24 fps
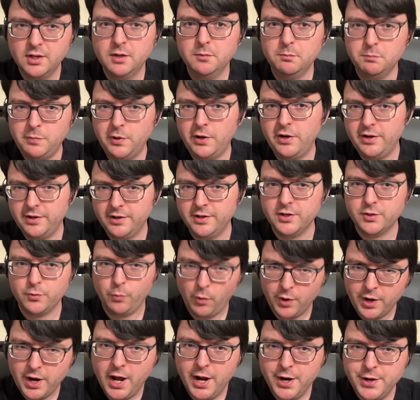Bond
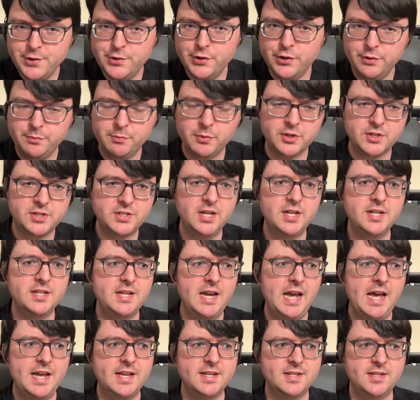100%
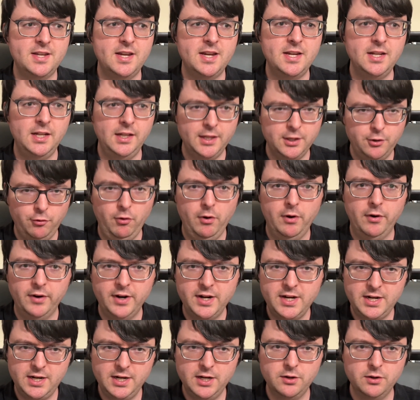as a literary
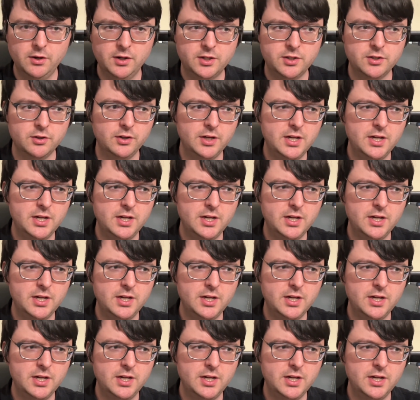character.